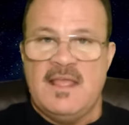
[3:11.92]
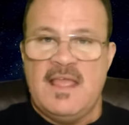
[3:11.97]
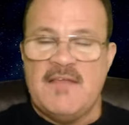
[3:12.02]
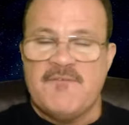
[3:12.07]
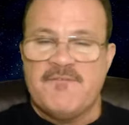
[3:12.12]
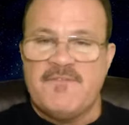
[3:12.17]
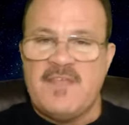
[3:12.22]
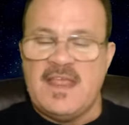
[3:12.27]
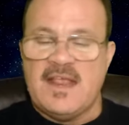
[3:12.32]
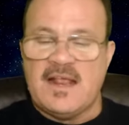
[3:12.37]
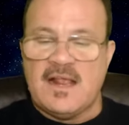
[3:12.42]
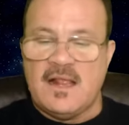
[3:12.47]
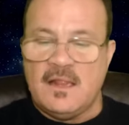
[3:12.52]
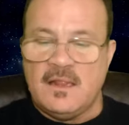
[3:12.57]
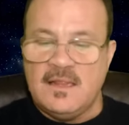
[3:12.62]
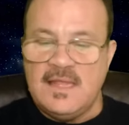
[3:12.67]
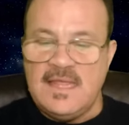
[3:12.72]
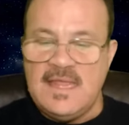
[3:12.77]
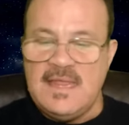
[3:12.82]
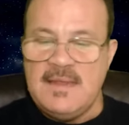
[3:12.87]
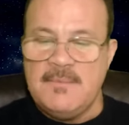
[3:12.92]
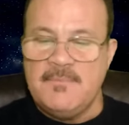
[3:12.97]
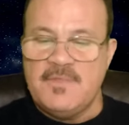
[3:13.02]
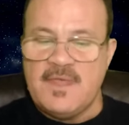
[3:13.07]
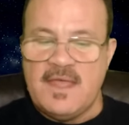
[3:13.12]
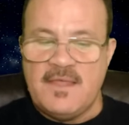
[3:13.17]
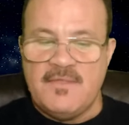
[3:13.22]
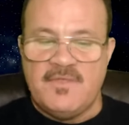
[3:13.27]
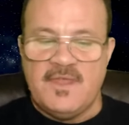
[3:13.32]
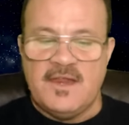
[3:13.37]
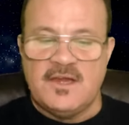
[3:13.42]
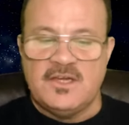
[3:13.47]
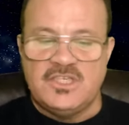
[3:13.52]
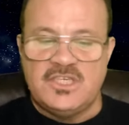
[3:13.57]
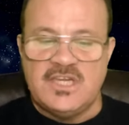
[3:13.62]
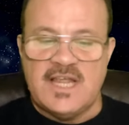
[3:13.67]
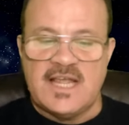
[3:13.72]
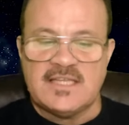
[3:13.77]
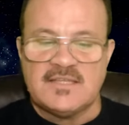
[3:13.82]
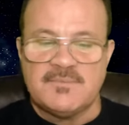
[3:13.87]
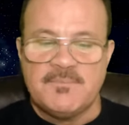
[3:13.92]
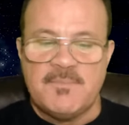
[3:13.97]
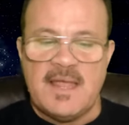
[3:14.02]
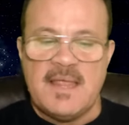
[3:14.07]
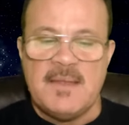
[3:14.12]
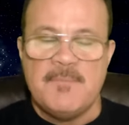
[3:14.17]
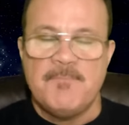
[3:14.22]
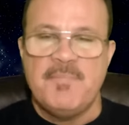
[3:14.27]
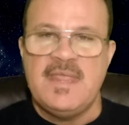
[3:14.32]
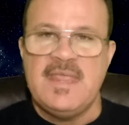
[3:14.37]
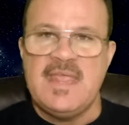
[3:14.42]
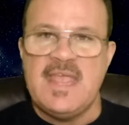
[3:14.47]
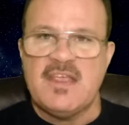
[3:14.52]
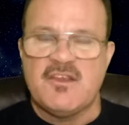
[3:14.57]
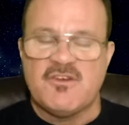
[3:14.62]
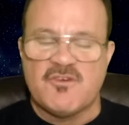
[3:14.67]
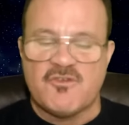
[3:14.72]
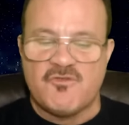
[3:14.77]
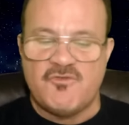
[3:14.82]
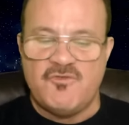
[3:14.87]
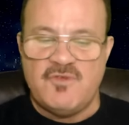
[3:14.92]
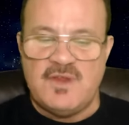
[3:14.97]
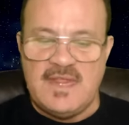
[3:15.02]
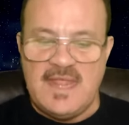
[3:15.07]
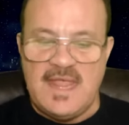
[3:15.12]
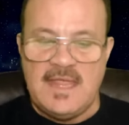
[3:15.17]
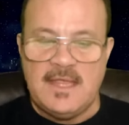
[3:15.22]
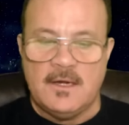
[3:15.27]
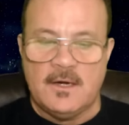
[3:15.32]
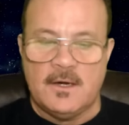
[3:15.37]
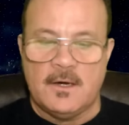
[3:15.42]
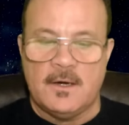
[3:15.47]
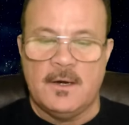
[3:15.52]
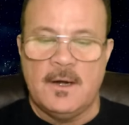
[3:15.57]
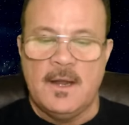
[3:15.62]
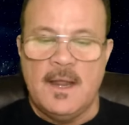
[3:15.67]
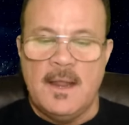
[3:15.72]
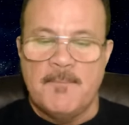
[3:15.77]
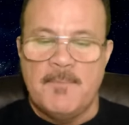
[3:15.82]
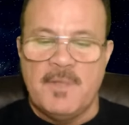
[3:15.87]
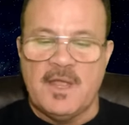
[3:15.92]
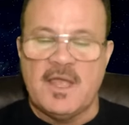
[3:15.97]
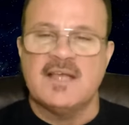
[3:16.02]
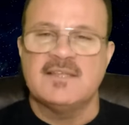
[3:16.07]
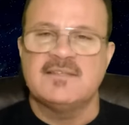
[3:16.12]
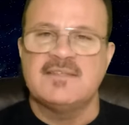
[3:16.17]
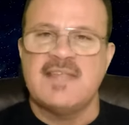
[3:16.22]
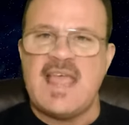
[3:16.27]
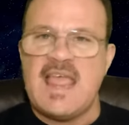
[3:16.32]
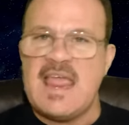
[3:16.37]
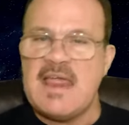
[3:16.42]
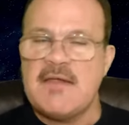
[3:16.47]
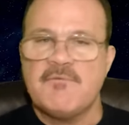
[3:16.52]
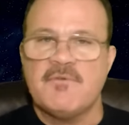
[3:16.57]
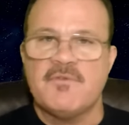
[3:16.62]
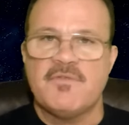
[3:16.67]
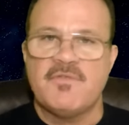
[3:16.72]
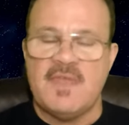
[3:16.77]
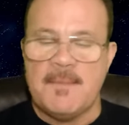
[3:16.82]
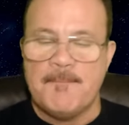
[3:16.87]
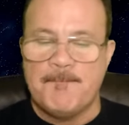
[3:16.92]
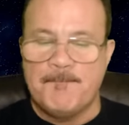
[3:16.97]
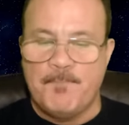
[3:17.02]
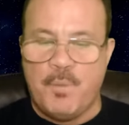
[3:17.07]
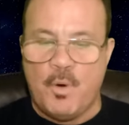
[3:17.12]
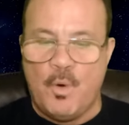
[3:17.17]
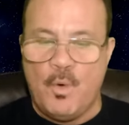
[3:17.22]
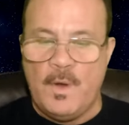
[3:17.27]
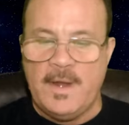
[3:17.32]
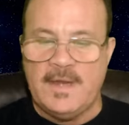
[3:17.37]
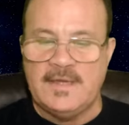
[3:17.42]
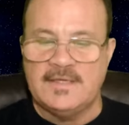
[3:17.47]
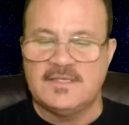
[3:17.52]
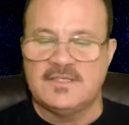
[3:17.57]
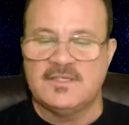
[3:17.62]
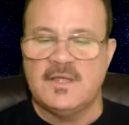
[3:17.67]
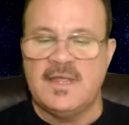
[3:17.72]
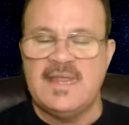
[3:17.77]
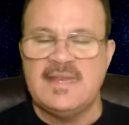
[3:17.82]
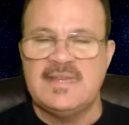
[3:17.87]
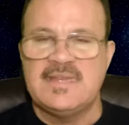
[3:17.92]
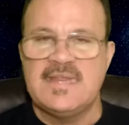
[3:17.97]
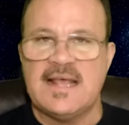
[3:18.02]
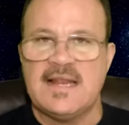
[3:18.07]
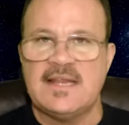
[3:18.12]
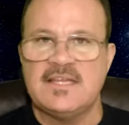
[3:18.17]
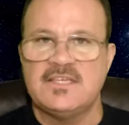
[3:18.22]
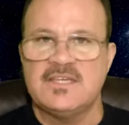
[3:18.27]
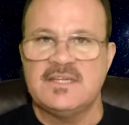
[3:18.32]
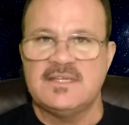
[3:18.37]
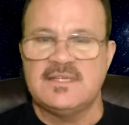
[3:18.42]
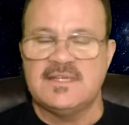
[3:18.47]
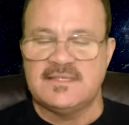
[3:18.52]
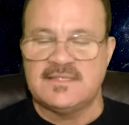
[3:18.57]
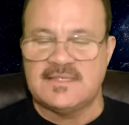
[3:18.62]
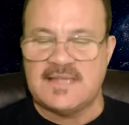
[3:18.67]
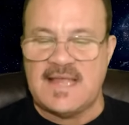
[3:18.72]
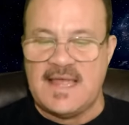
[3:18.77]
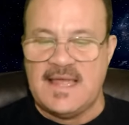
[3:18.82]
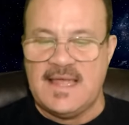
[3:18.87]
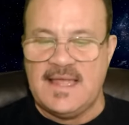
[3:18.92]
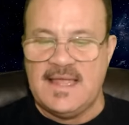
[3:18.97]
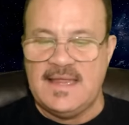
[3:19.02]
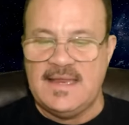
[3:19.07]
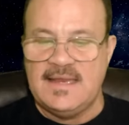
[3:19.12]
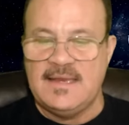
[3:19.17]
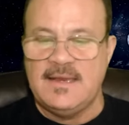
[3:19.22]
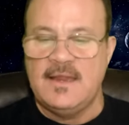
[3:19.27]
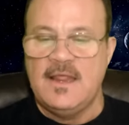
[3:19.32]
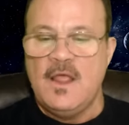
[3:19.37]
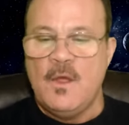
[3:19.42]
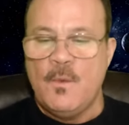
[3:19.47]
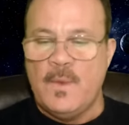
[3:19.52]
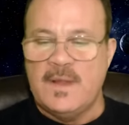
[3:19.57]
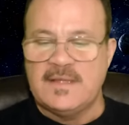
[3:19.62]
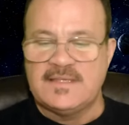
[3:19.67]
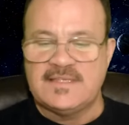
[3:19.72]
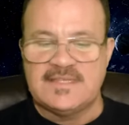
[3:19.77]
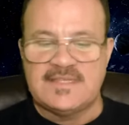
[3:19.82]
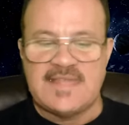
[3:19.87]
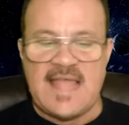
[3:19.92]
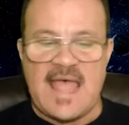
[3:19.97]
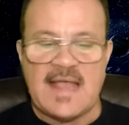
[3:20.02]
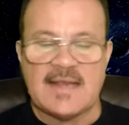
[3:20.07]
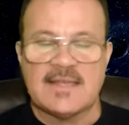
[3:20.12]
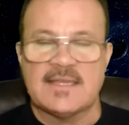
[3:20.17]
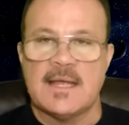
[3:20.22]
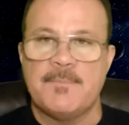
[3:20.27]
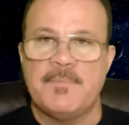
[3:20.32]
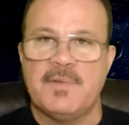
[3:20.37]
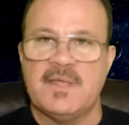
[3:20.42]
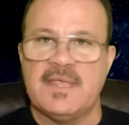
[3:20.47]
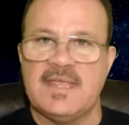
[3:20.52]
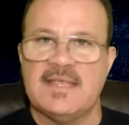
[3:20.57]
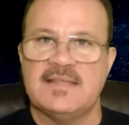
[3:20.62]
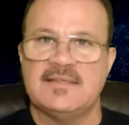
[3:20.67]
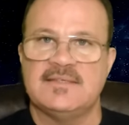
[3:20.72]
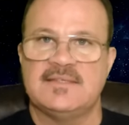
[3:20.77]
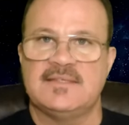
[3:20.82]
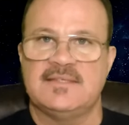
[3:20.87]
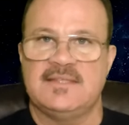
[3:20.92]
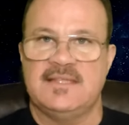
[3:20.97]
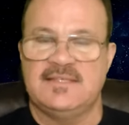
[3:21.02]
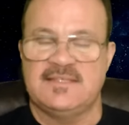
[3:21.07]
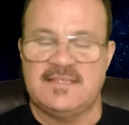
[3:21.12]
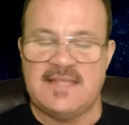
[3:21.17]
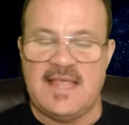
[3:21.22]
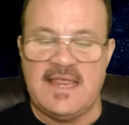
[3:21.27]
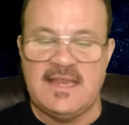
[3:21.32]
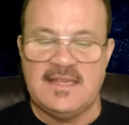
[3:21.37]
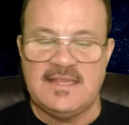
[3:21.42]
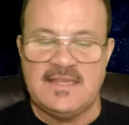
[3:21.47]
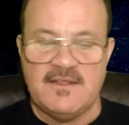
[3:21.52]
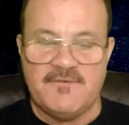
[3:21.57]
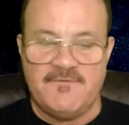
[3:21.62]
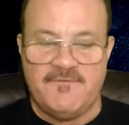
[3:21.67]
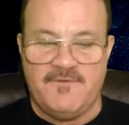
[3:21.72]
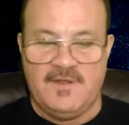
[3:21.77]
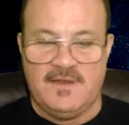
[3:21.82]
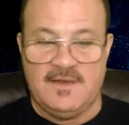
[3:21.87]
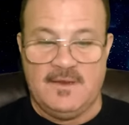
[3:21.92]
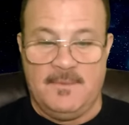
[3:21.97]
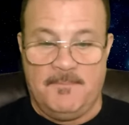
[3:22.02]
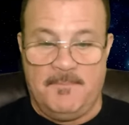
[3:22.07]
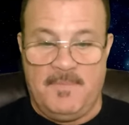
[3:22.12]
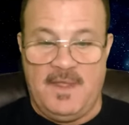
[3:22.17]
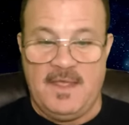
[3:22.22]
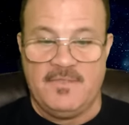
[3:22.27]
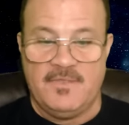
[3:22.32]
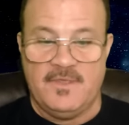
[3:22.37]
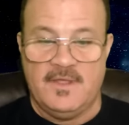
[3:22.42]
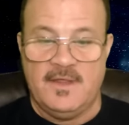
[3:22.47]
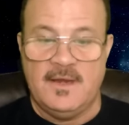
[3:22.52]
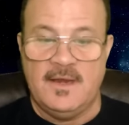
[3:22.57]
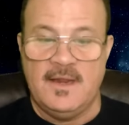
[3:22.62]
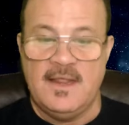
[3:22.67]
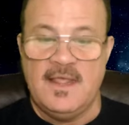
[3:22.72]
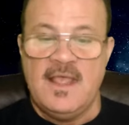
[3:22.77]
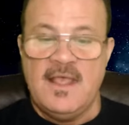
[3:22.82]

if they claim that there just might be a creator because everything points to intelligent design when stacked up against the scientific method,